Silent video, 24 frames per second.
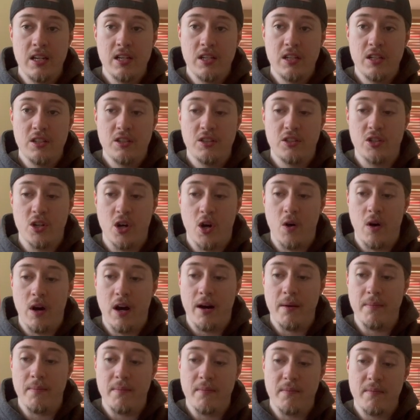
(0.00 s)

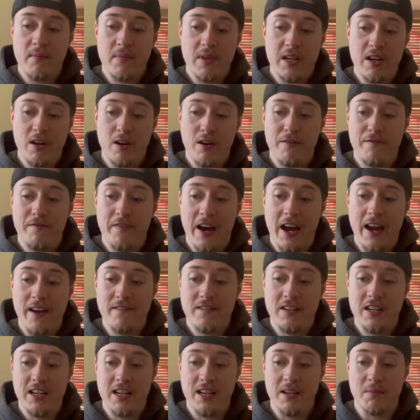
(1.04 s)
So here are five
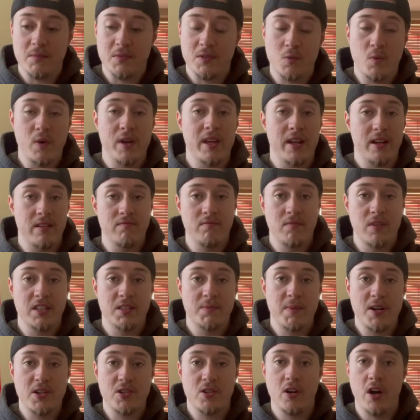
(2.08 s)
teams with a
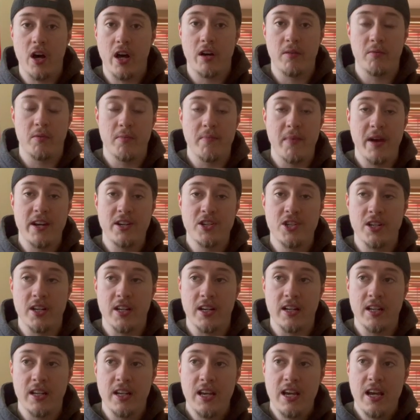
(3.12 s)
special honorable
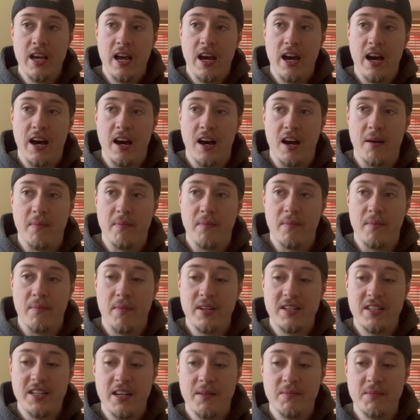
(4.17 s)
mention.
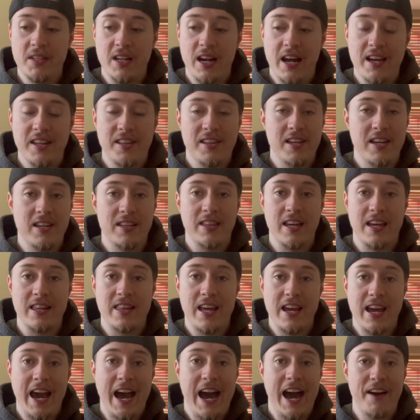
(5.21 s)
Teams that I think that
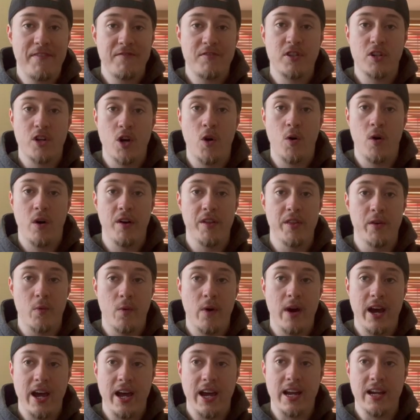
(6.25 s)
they have to go all the
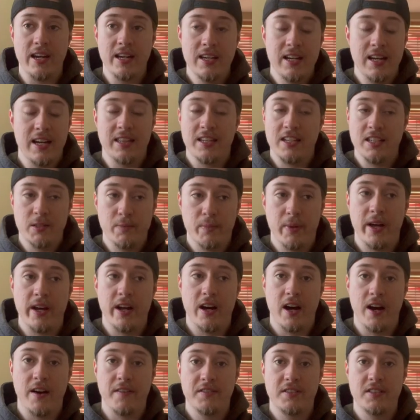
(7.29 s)
way in these
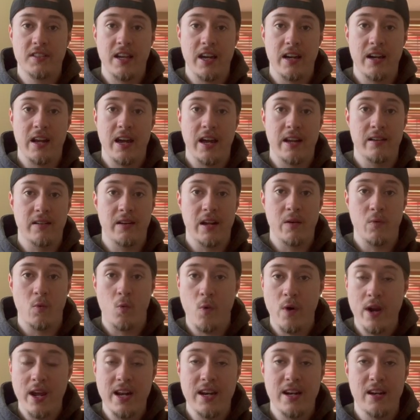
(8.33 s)
playoffs and
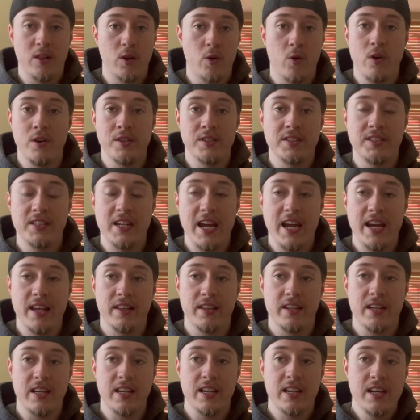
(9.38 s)
win Lord
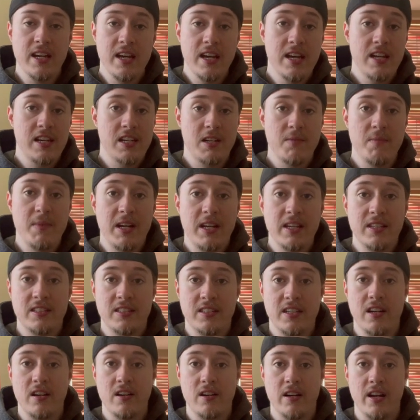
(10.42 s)
Stanley to be
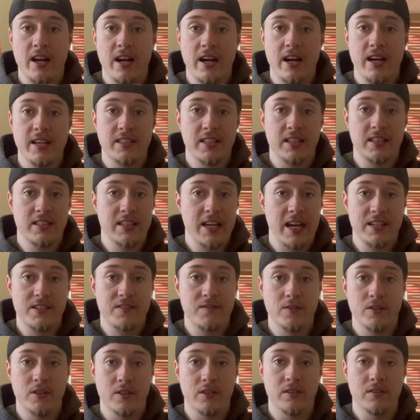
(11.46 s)
considered a
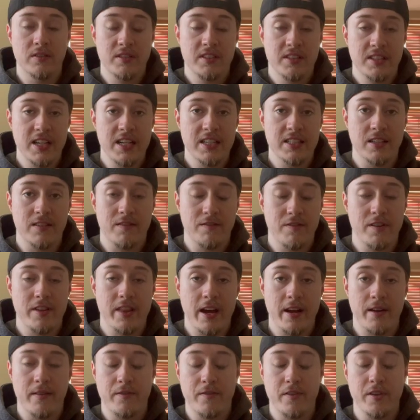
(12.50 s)
successful season for
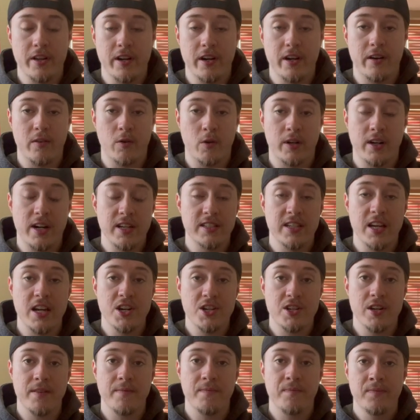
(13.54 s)
them, for their
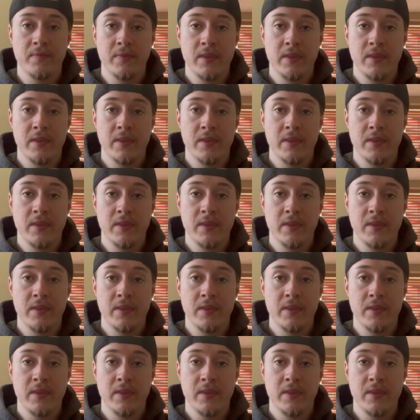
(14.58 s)
organization.